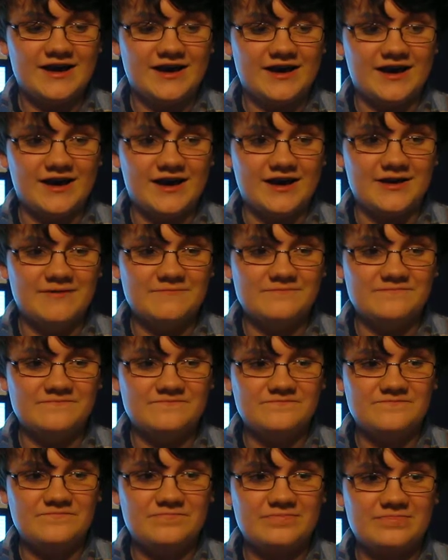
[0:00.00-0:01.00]

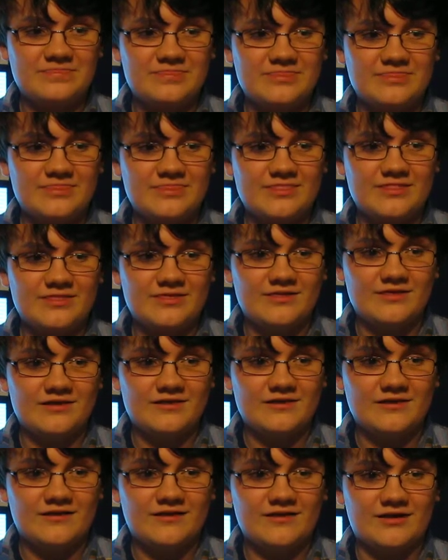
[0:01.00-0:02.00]

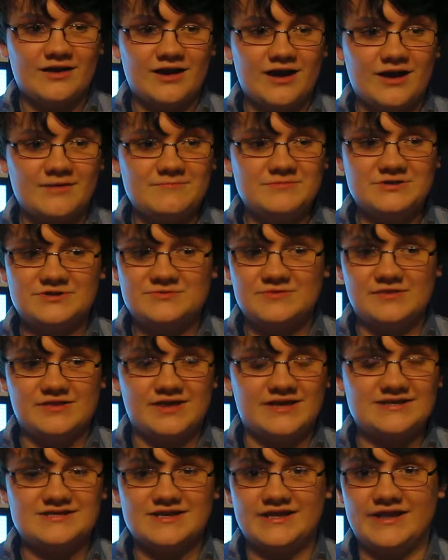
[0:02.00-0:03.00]
I'm just
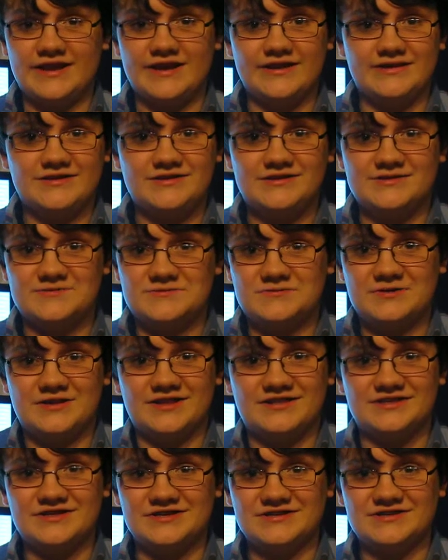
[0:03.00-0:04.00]
really excited
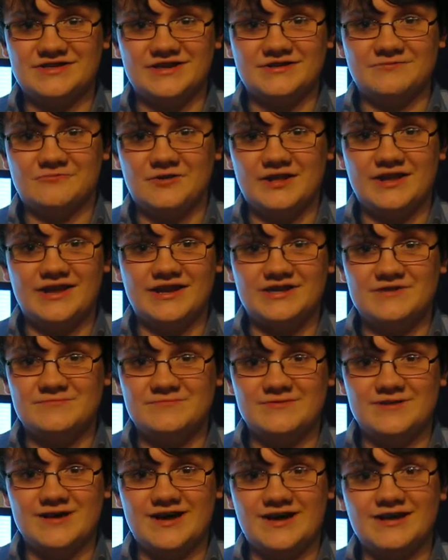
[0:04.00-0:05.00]
to write it, to
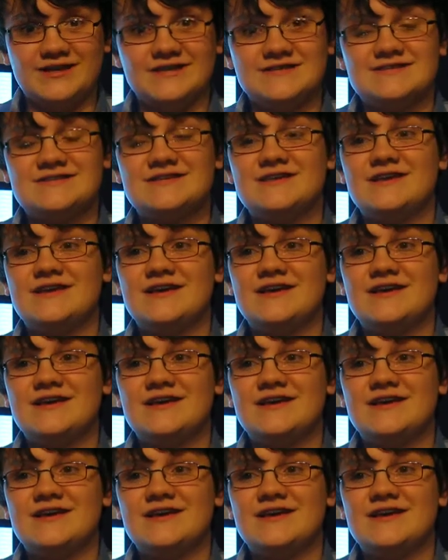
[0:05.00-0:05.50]
be honest.